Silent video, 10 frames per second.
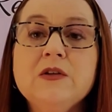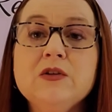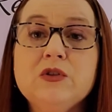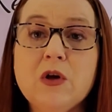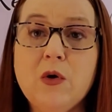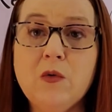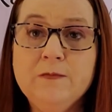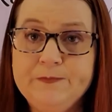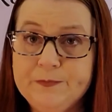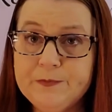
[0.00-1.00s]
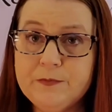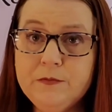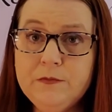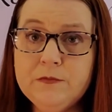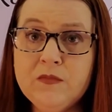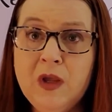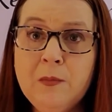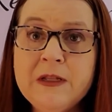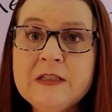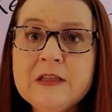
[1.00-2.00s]
So
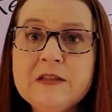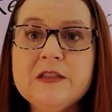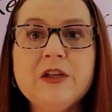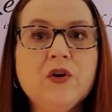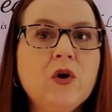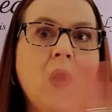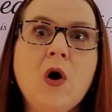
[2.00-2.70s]
please consider